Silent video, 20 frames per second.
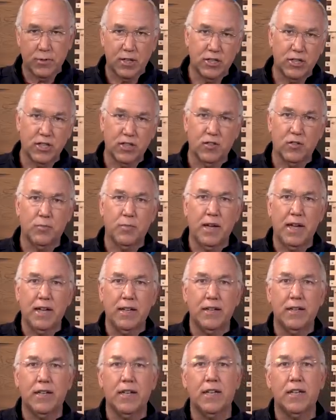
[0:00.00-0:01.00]
much
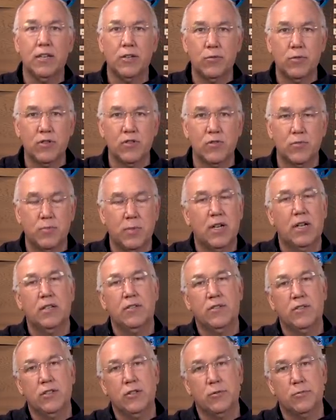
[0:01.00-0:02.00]
expanded and their
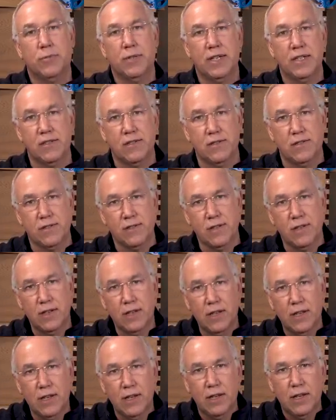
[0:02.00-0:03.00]
response to your presence
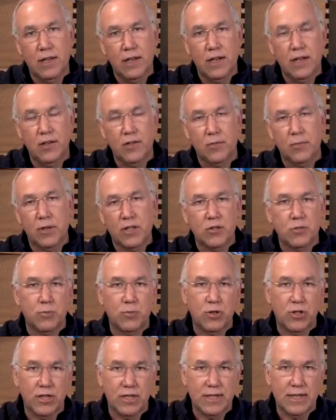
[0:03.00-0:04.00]
is much
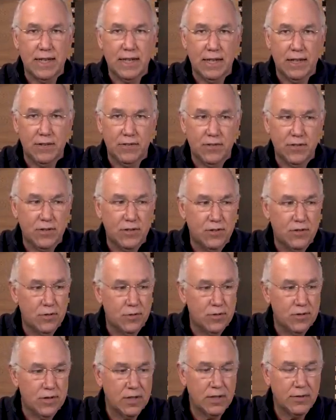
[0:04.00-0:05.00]
more intense.
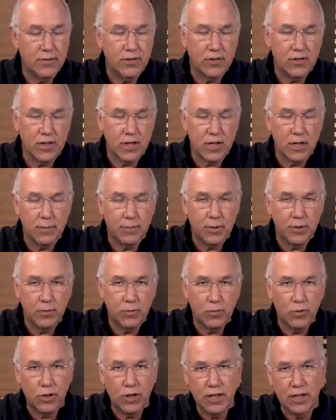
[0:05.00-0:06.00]
So instead of just a couple
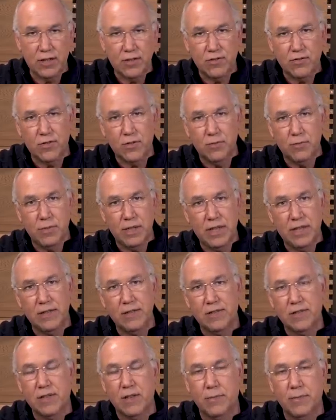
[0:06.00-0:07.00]
warnings from
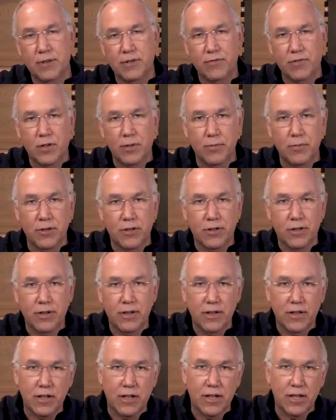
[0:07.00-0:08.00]
bees coming from your
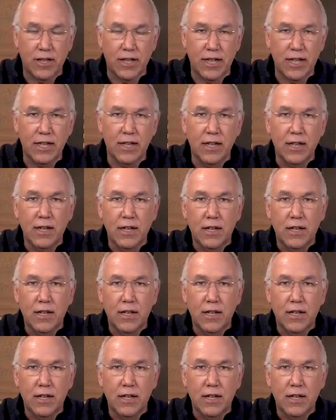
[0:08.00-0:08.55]
colony,